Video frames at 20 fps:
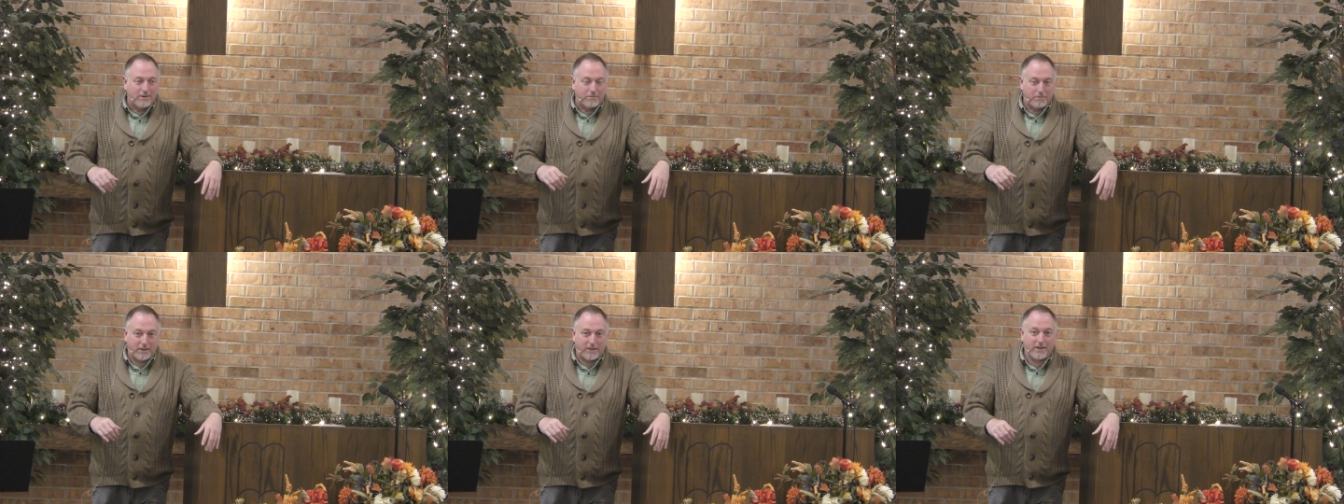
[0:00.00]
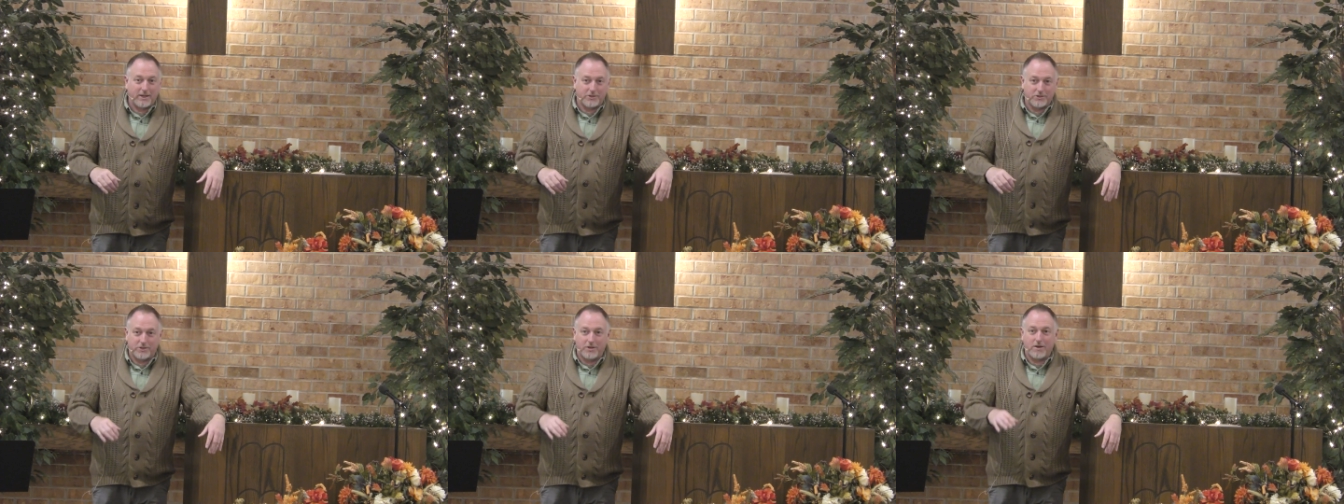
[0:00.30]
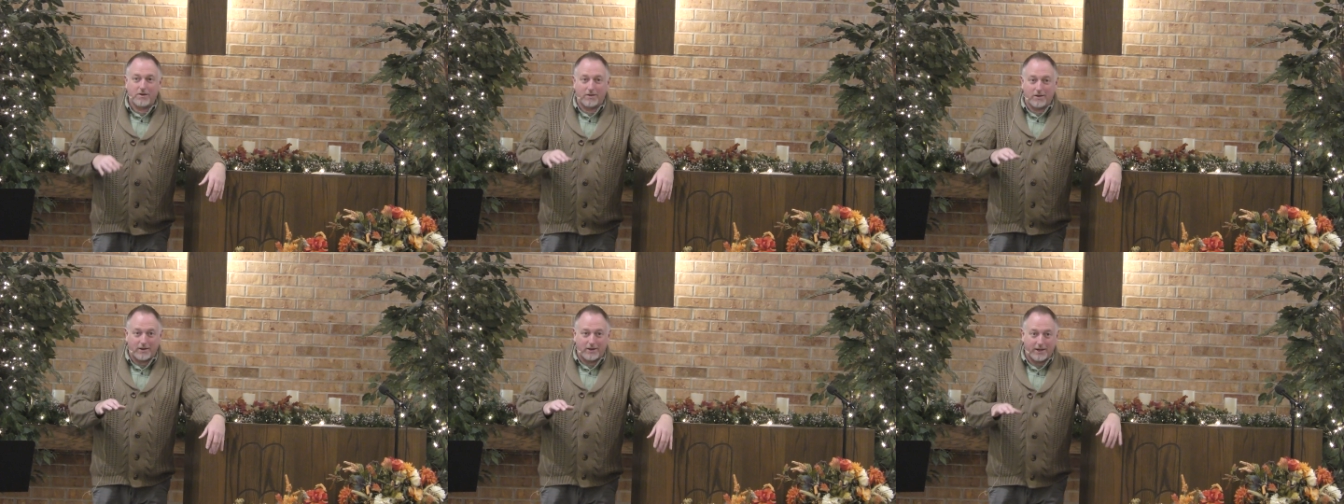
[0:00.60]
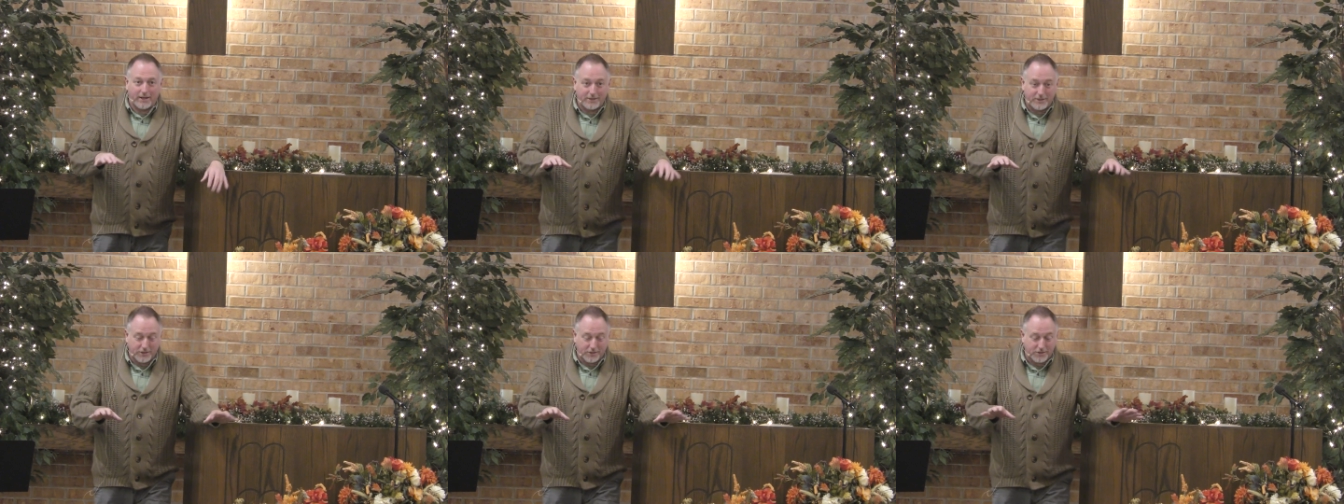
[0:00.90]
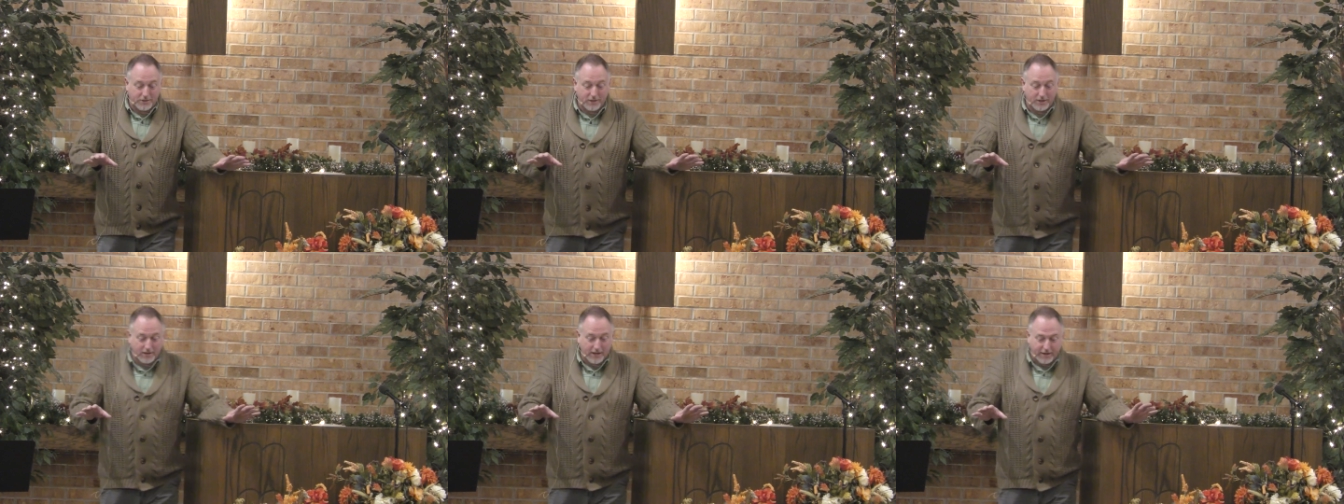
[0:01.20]
because Darren and I
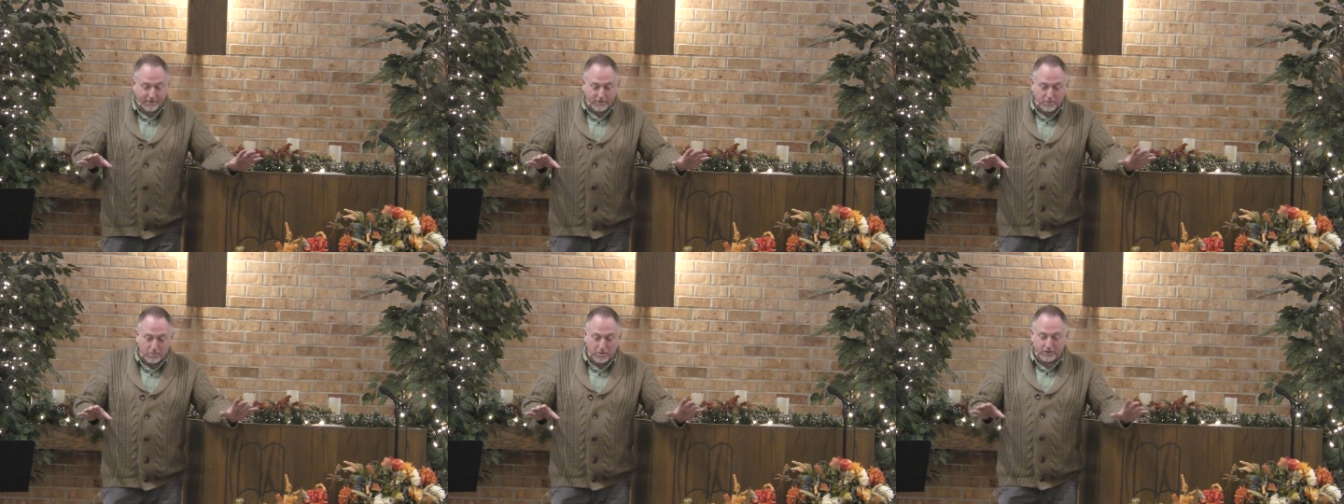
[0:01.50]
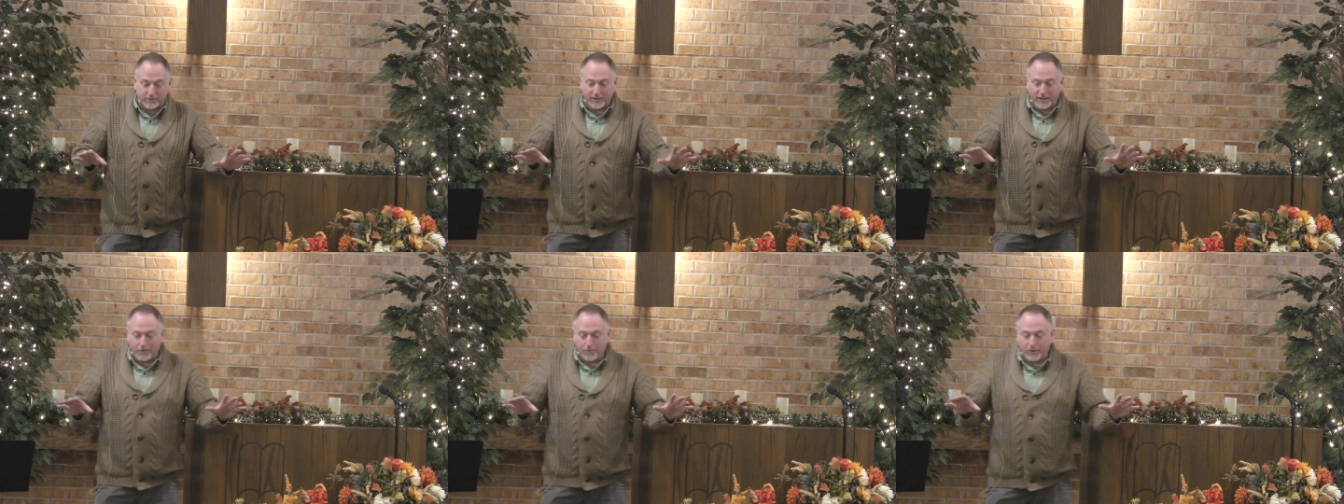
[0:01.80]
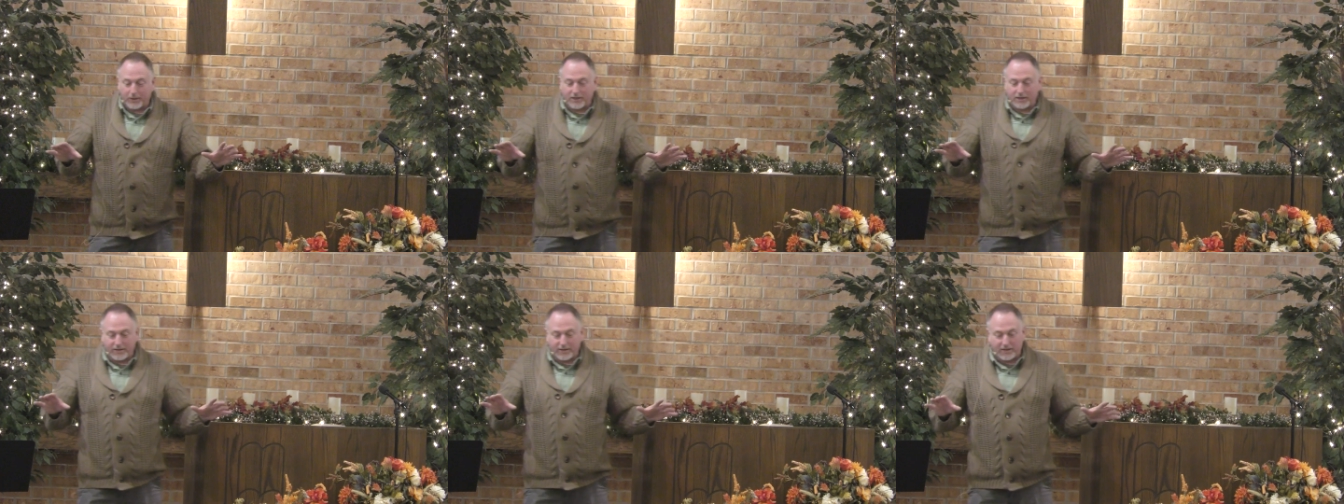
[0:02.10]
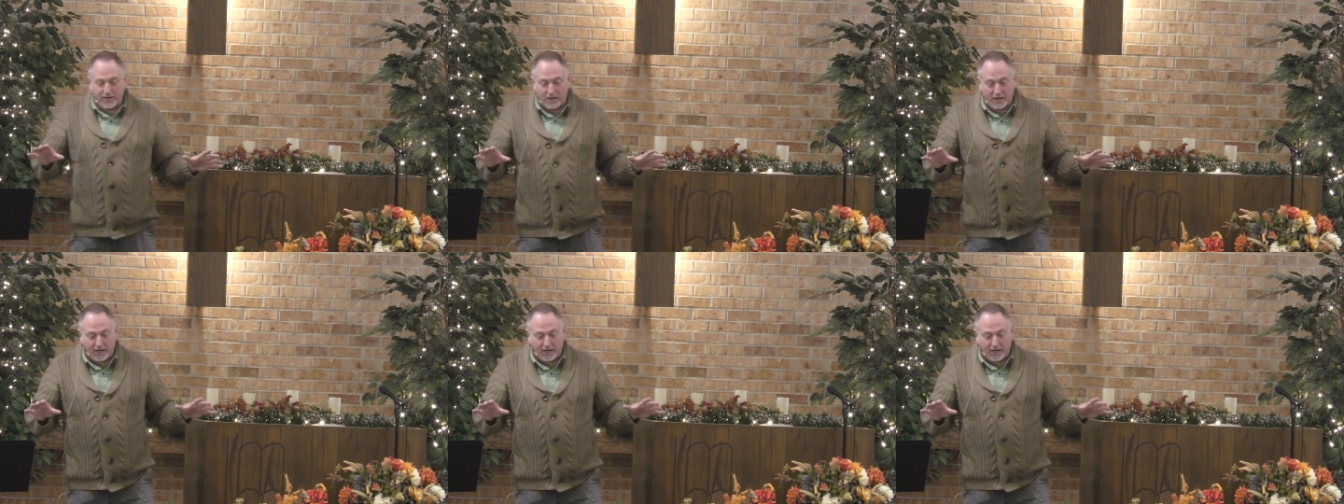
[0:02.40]
just did have a birthday, and we can